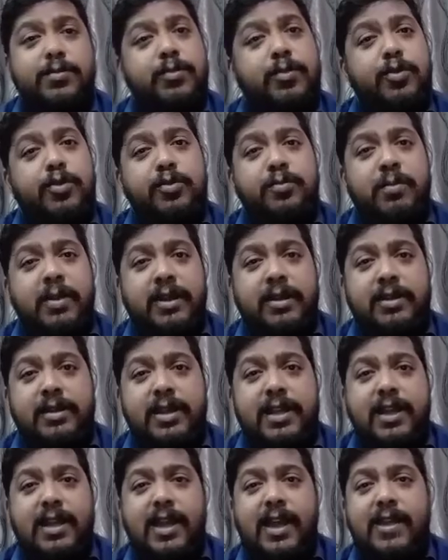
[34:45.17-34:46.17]
both
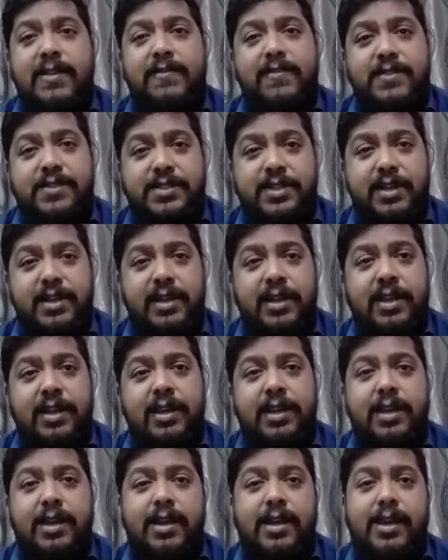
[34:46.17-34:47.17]
mentally and physically.
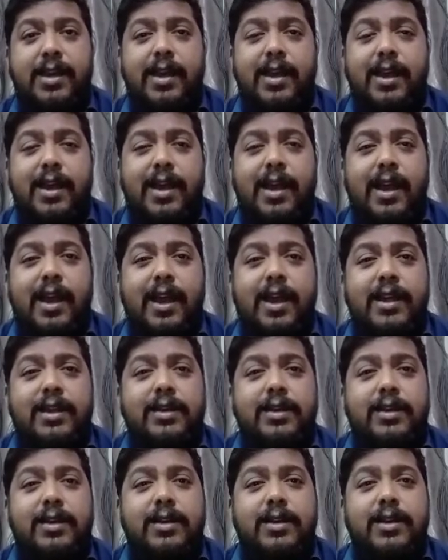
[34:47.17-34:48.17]

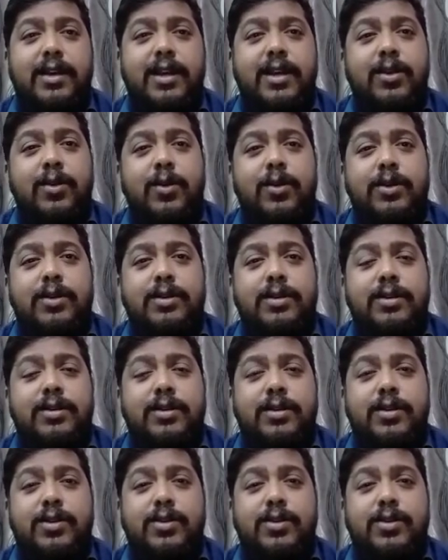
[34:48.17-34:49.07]
And in order